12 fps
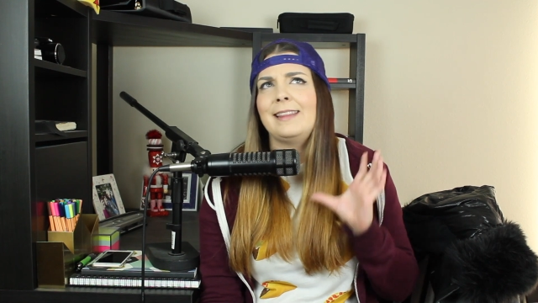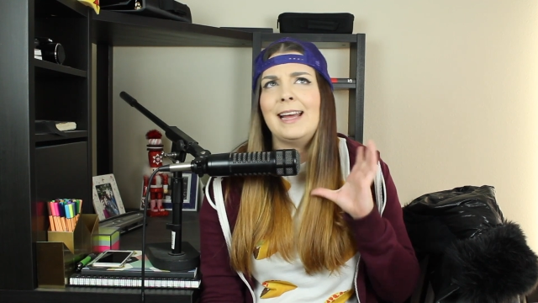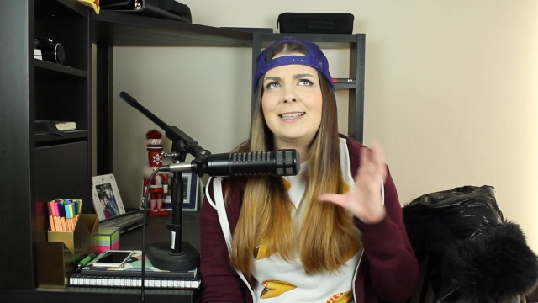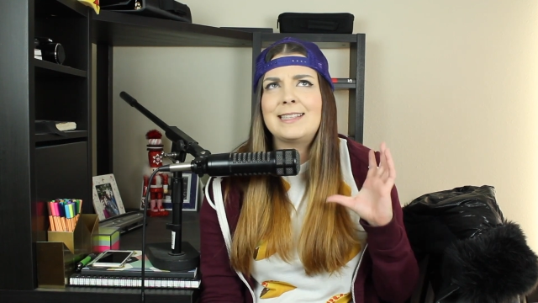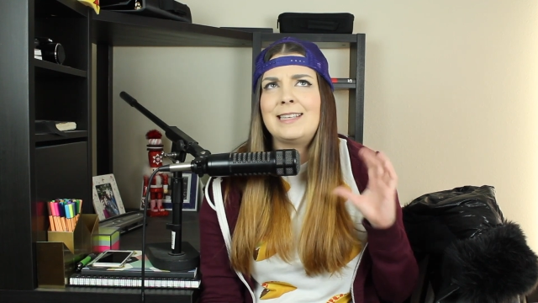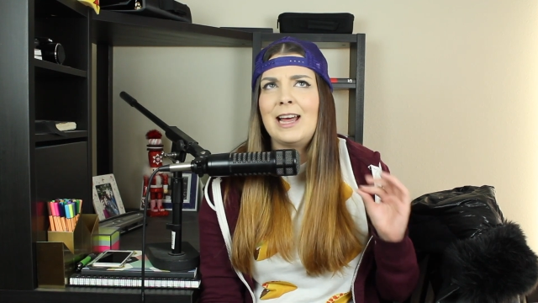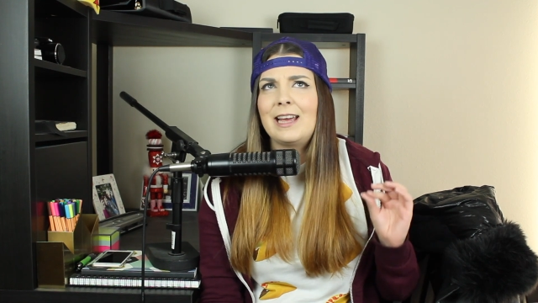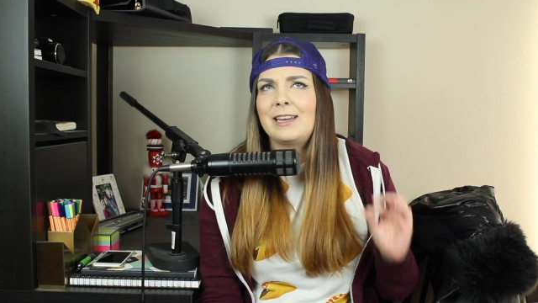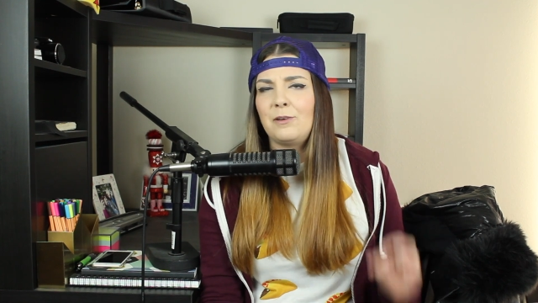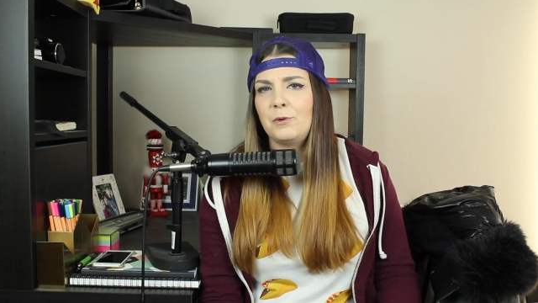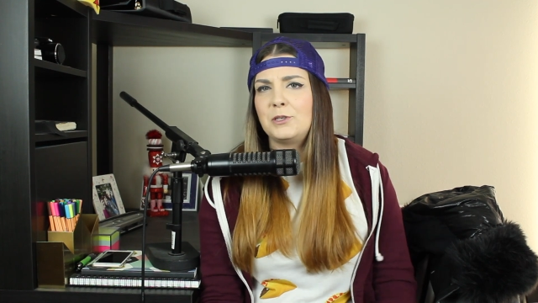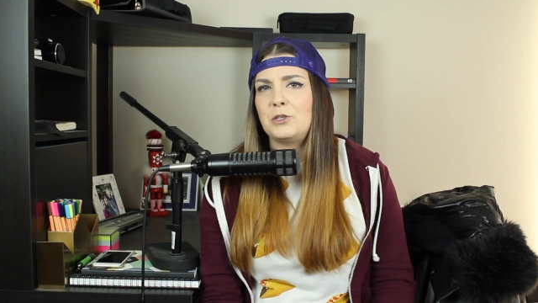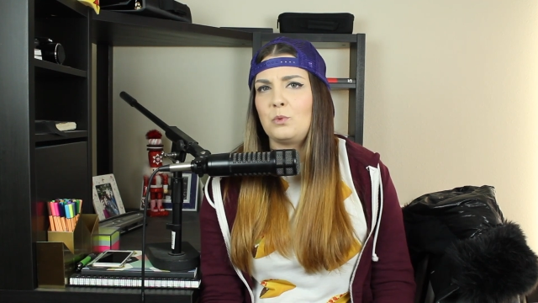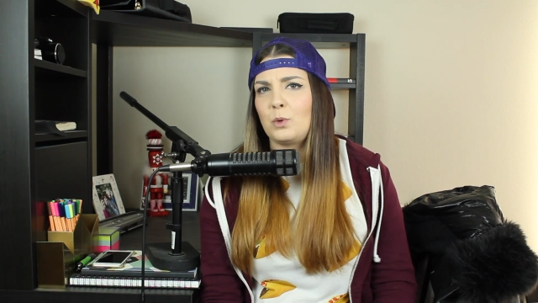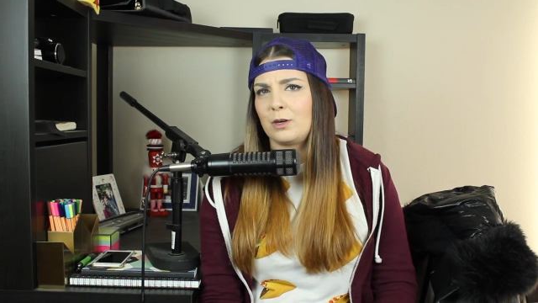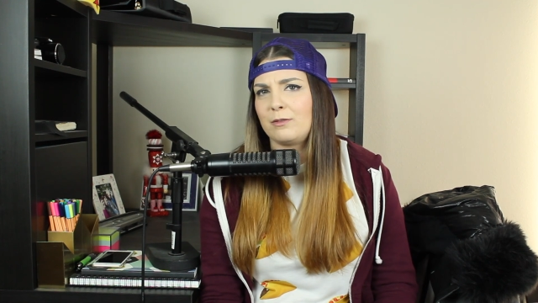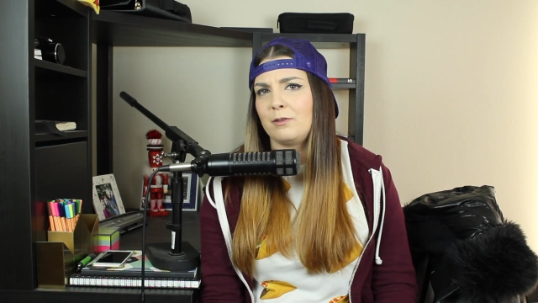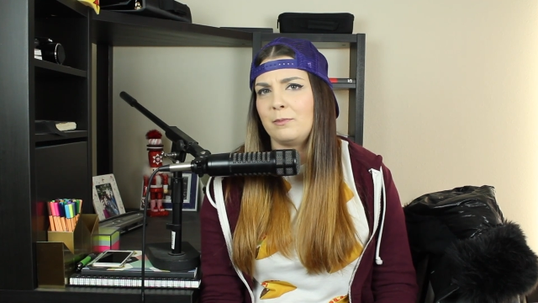that's not going to
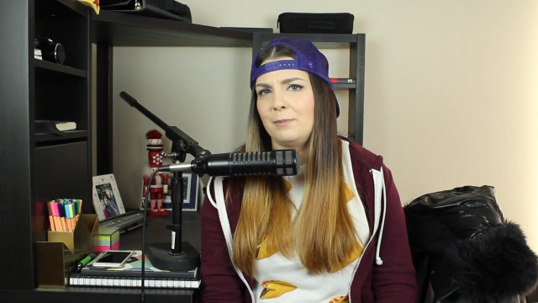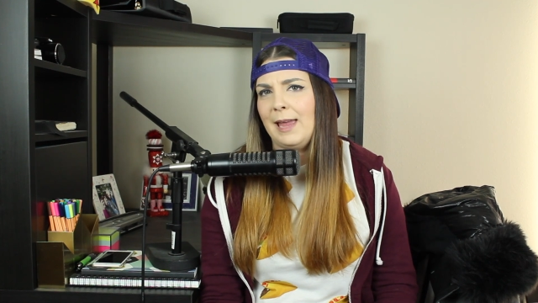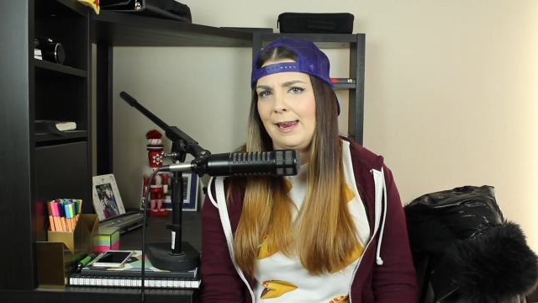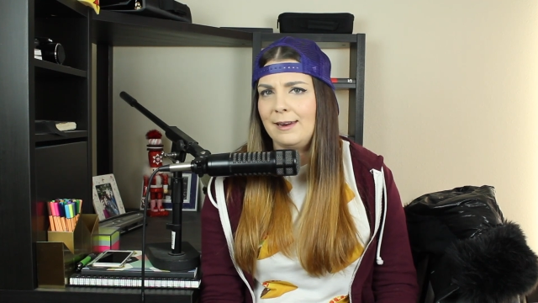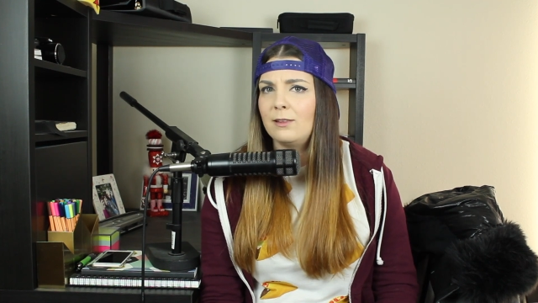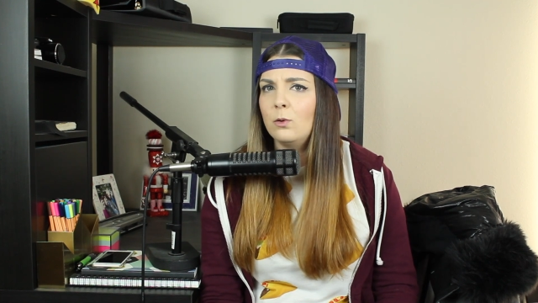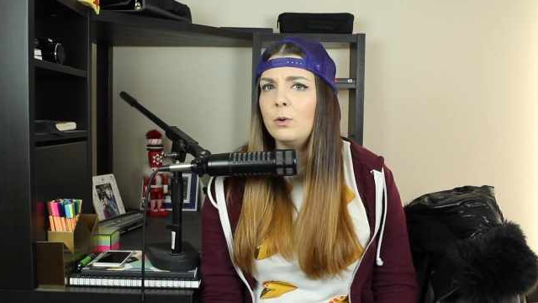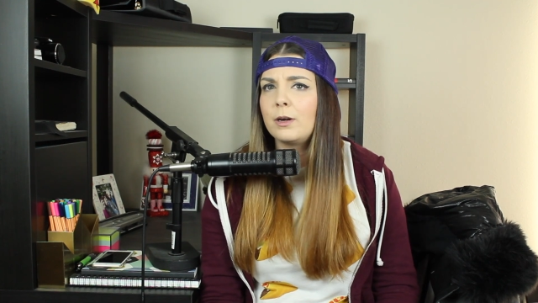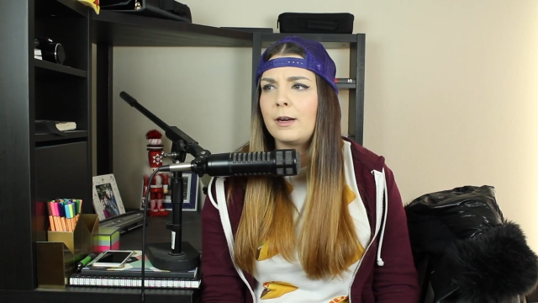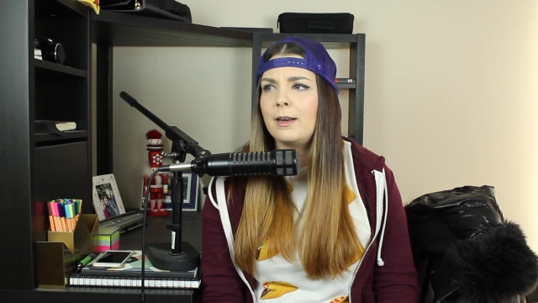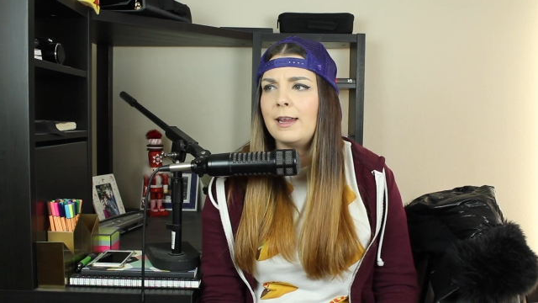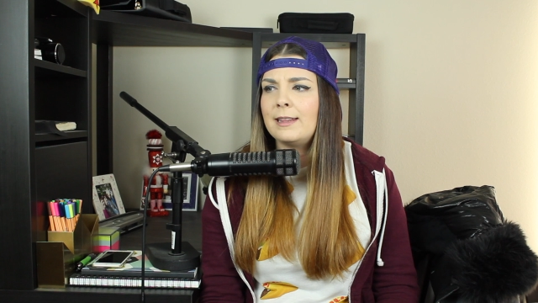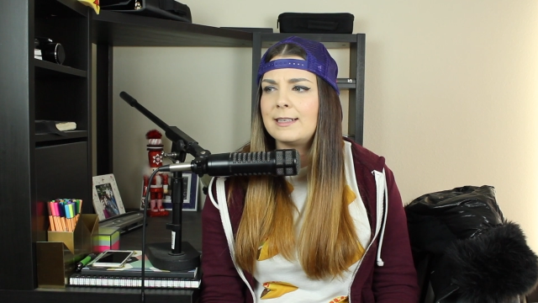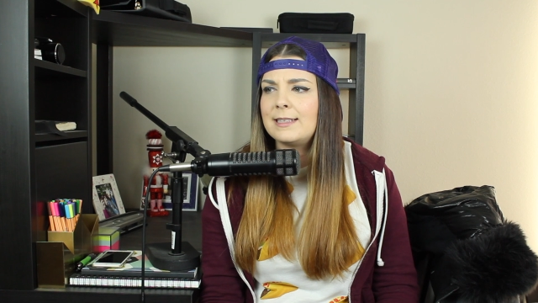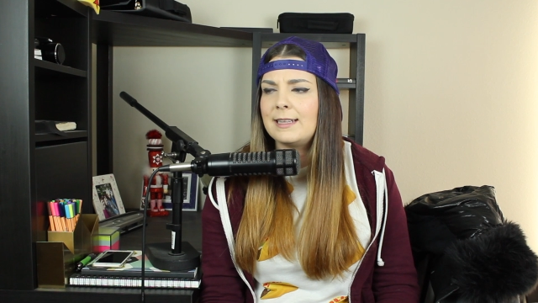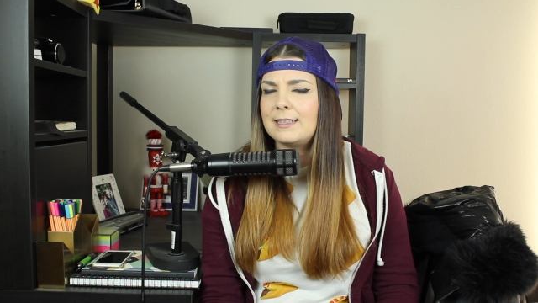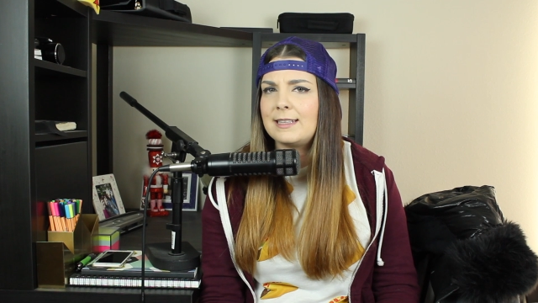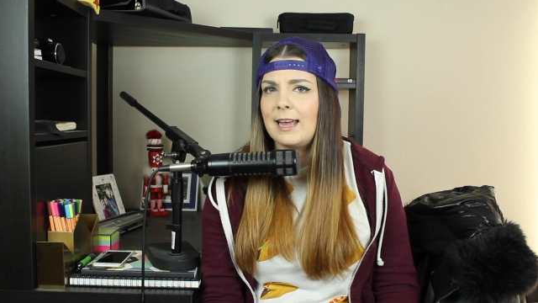work for Andy and Lauren in the
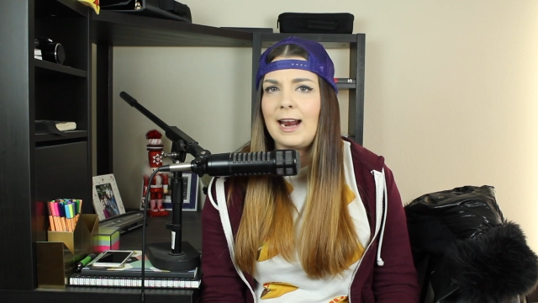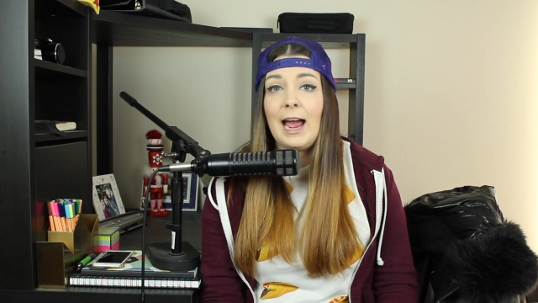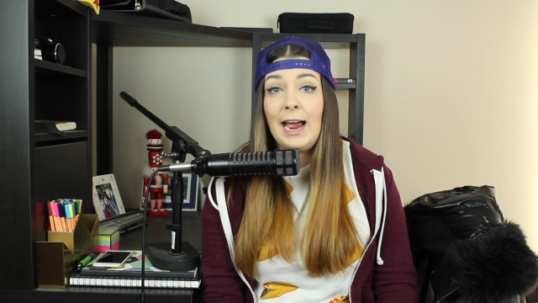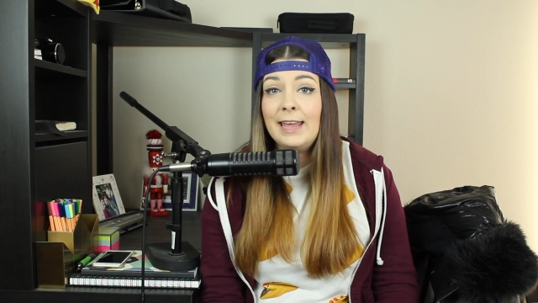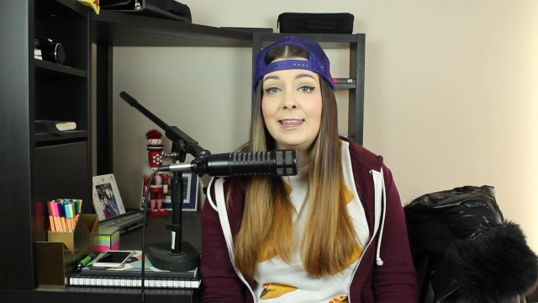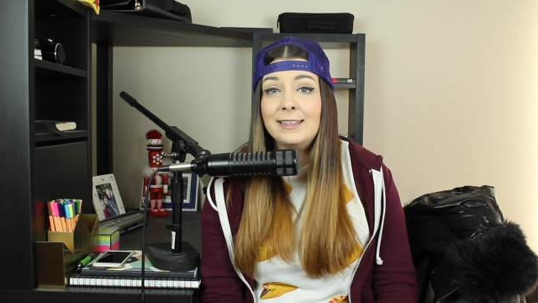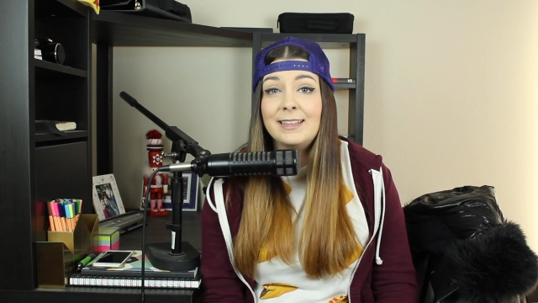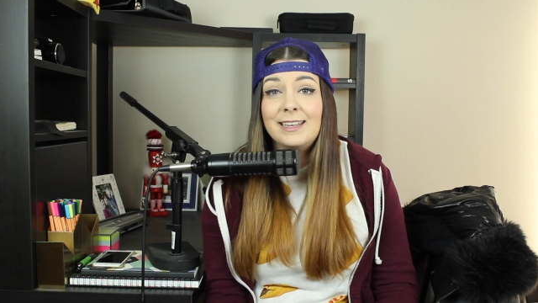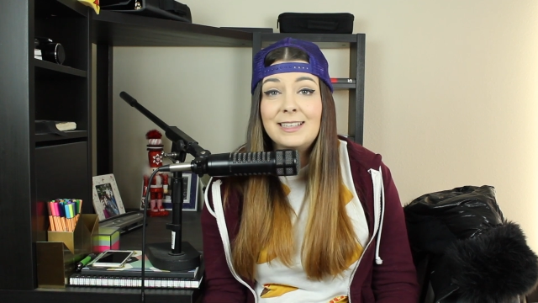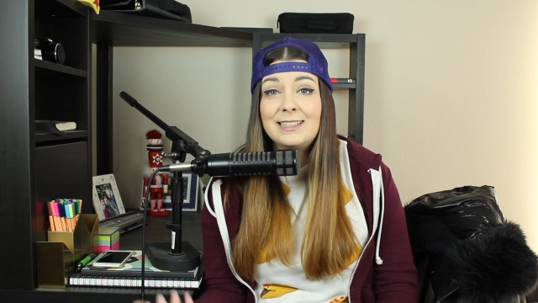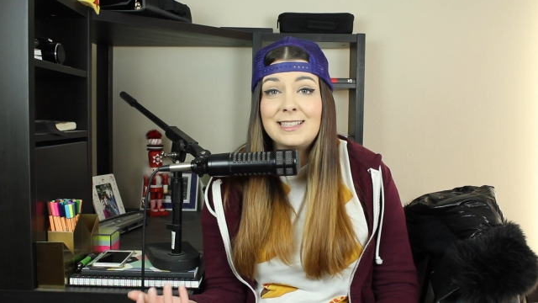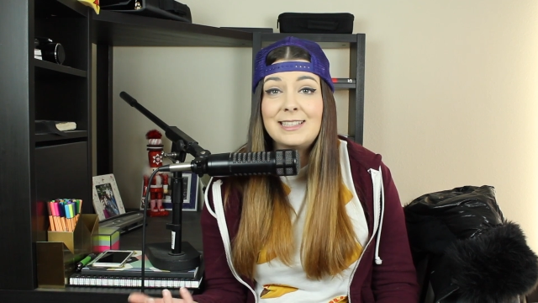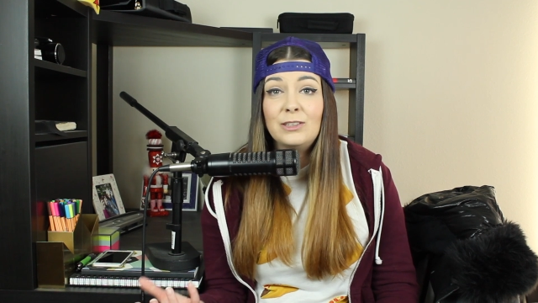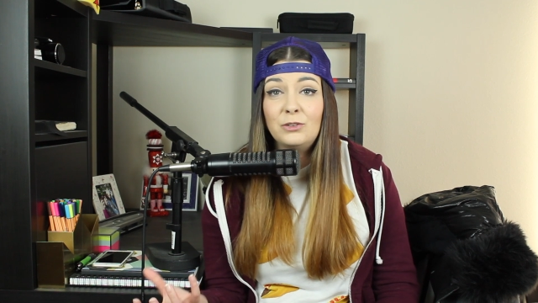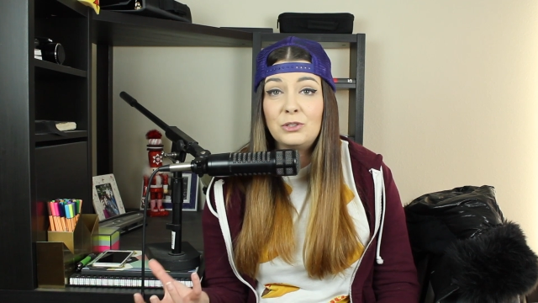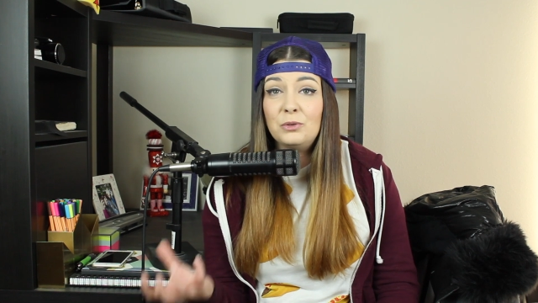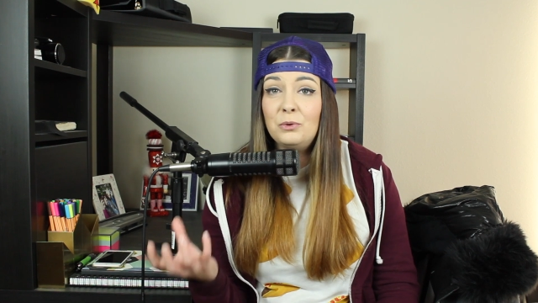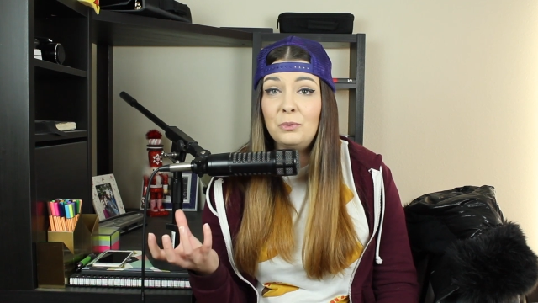sense that I think they could
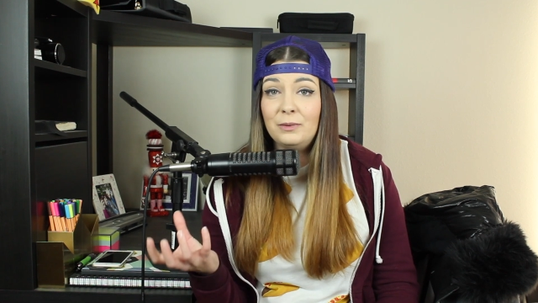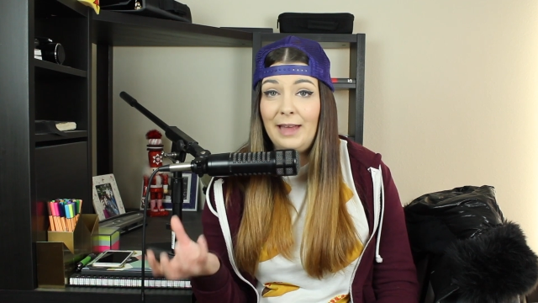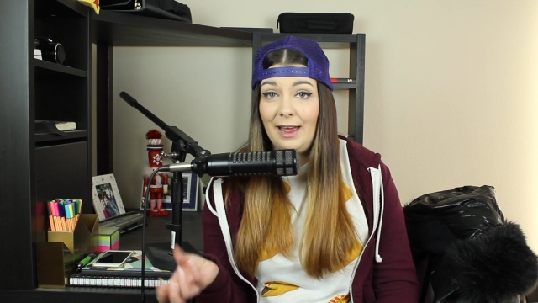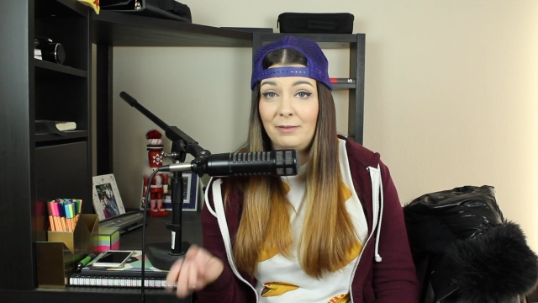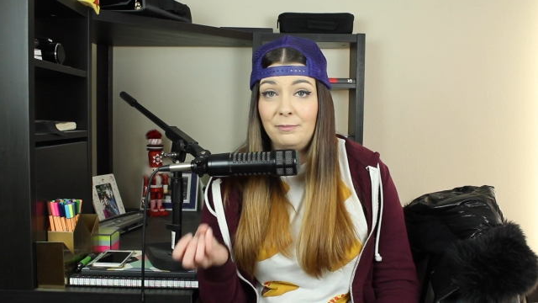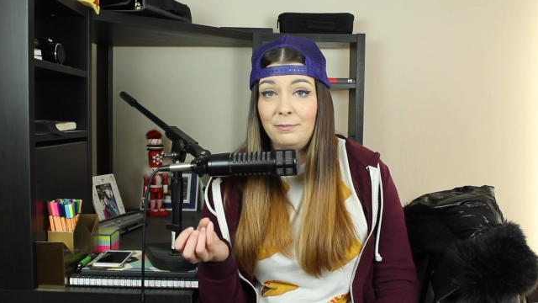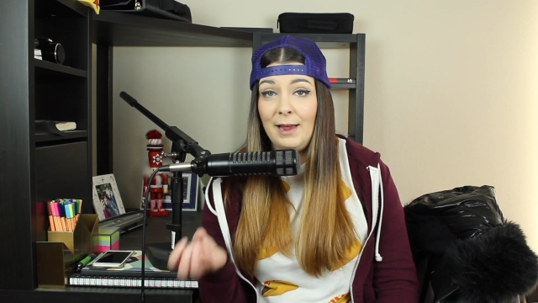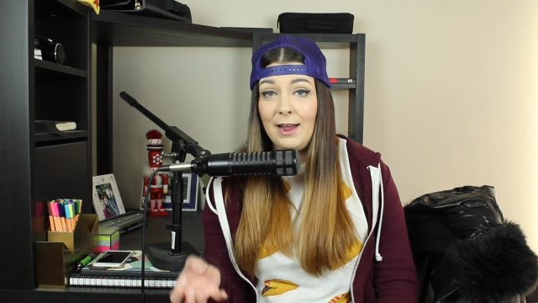still do that